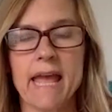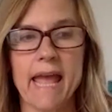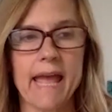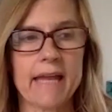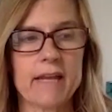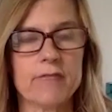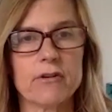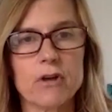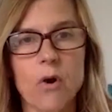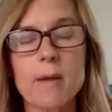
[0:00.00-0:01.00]
And if
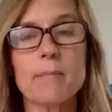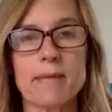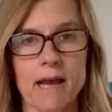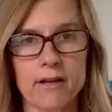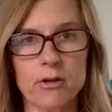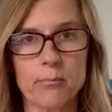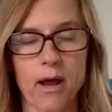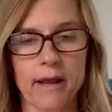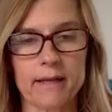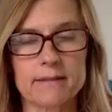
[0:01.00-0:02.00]
you're going beyond your
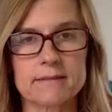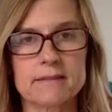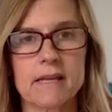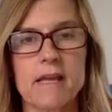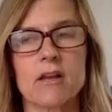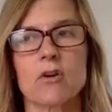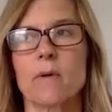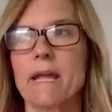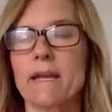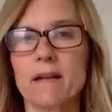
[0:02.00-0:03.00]
products,
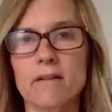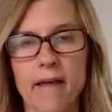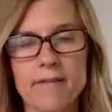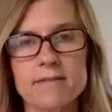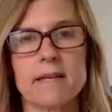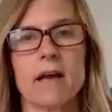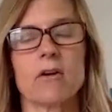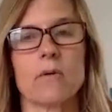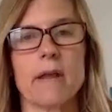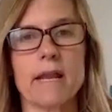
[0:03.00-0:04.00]
creating a lifestyle,
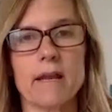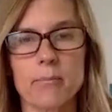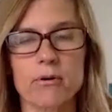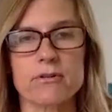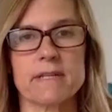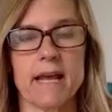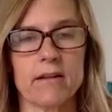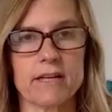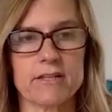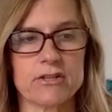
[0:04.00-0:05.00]
creating a
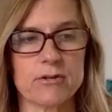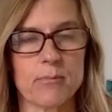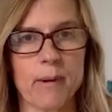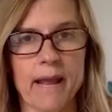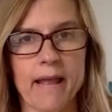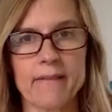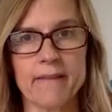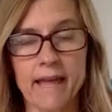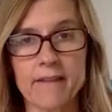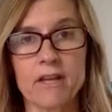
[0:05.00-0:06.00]
personality to your brand,
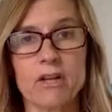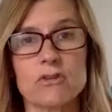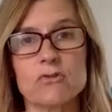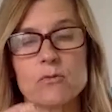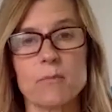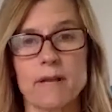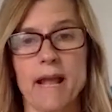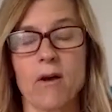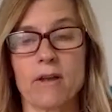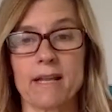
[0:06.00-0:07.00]
then the consumer
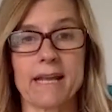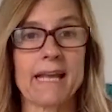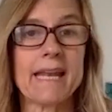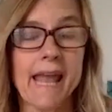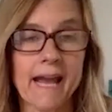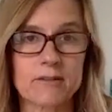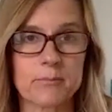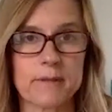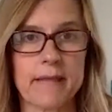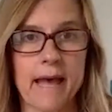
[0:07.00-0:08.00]
now can connect
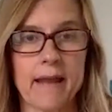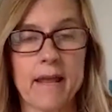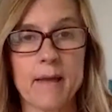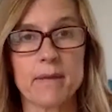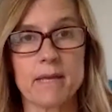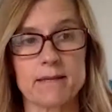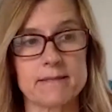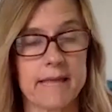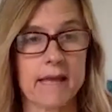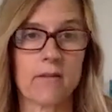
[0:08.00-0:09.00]
with that because
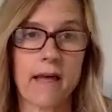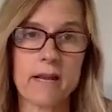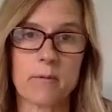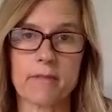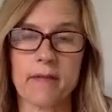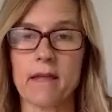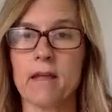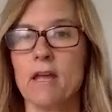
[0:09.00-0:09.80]
they align with it.